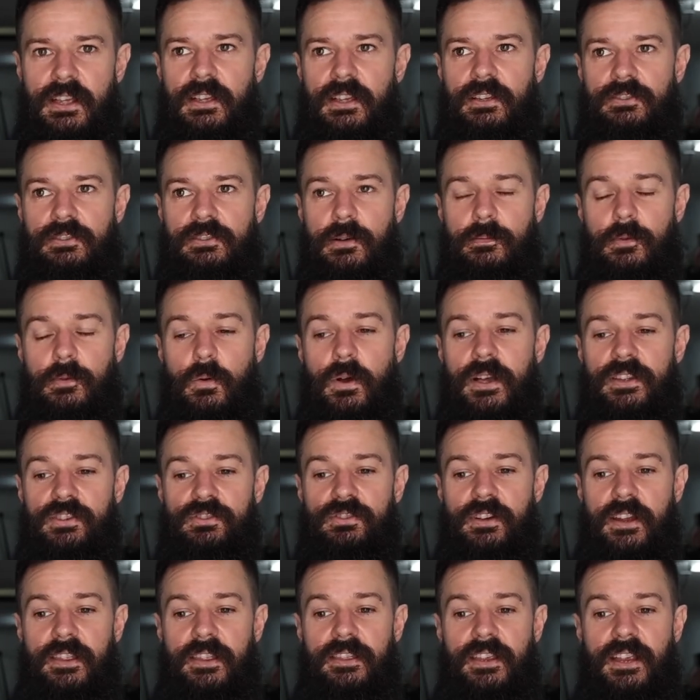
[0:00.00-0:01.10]
So I'm always
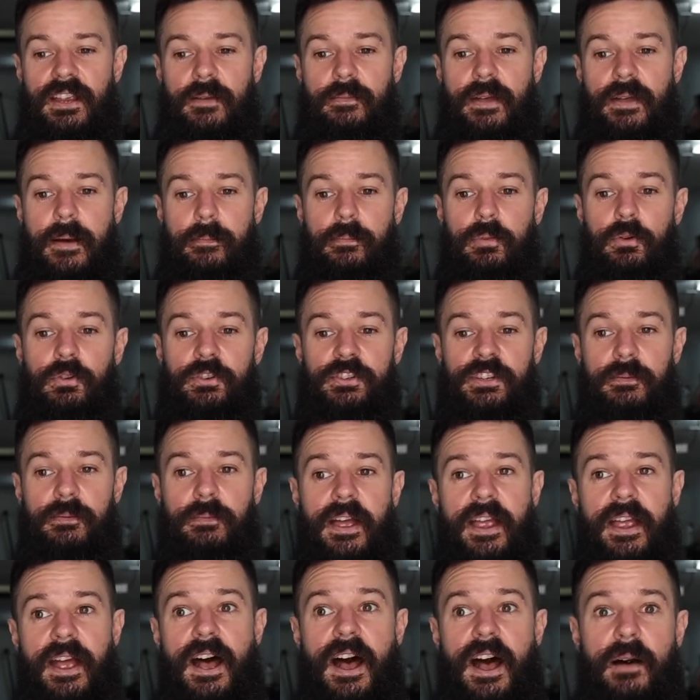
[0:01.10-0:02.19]
trying to think about pushing
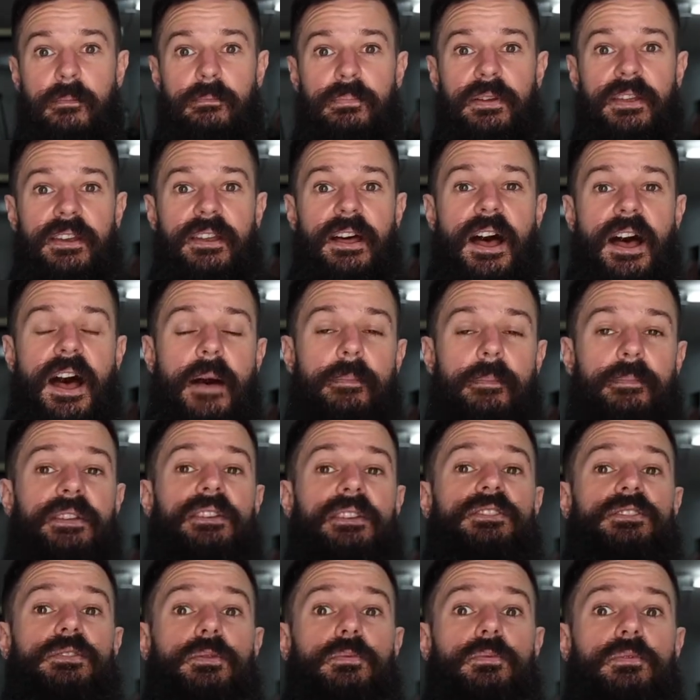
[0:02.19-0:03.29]
my armpit up
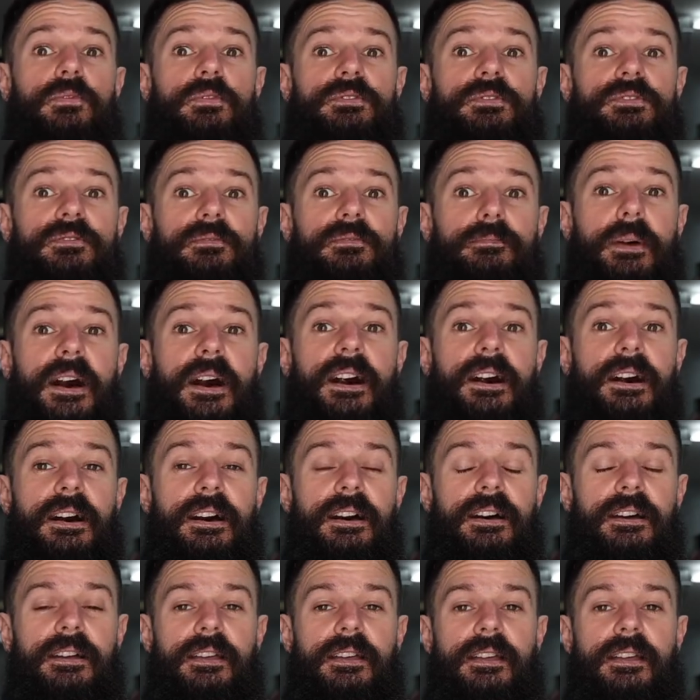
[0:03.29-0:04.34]
in towards the bar